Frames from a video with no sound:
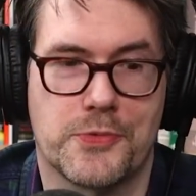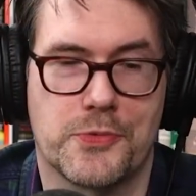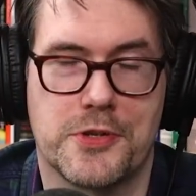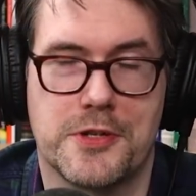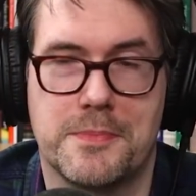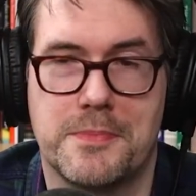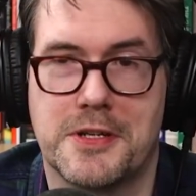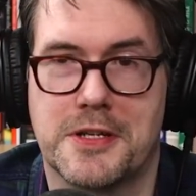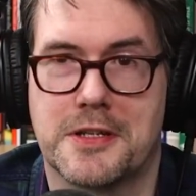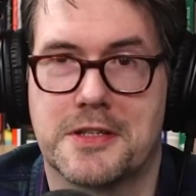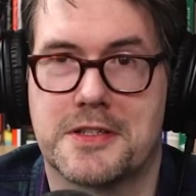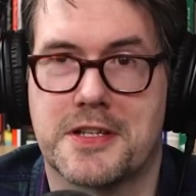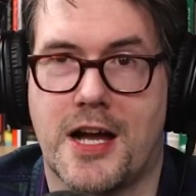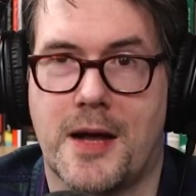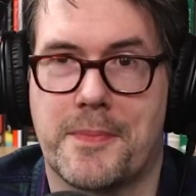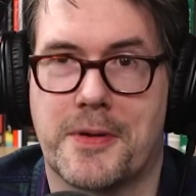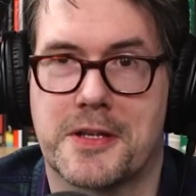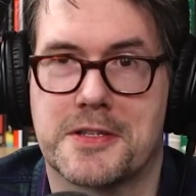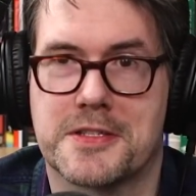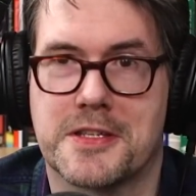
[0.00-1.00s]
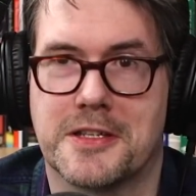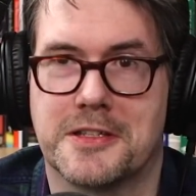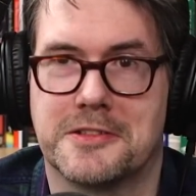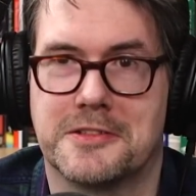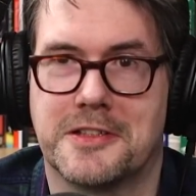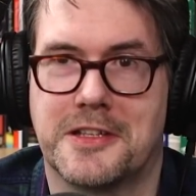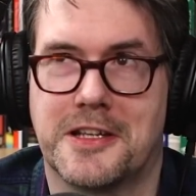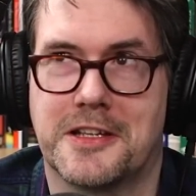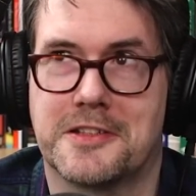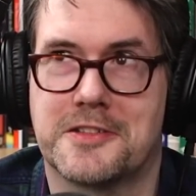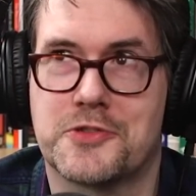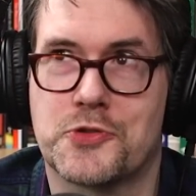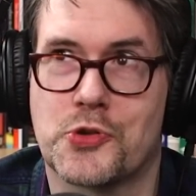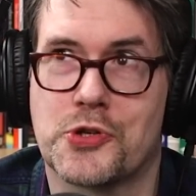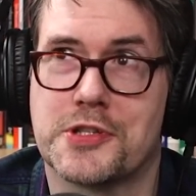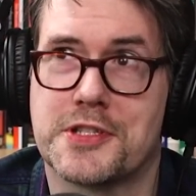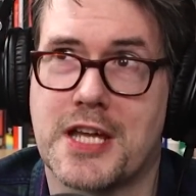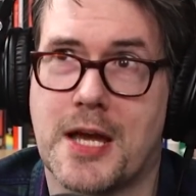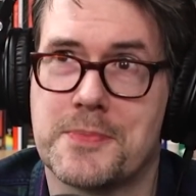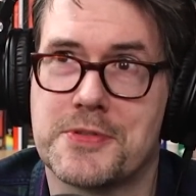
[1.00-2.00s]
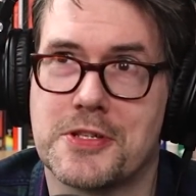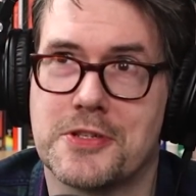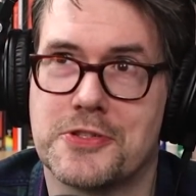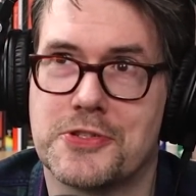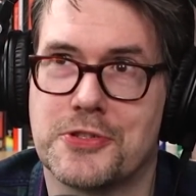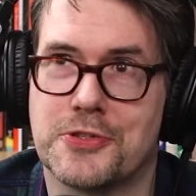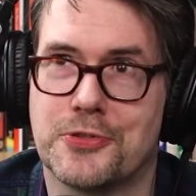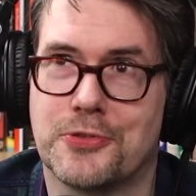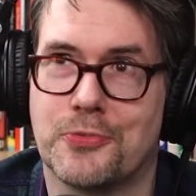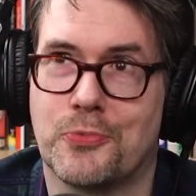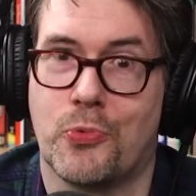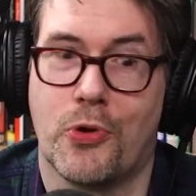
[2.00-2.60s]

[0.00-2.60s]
three big topics that that sort of taps into.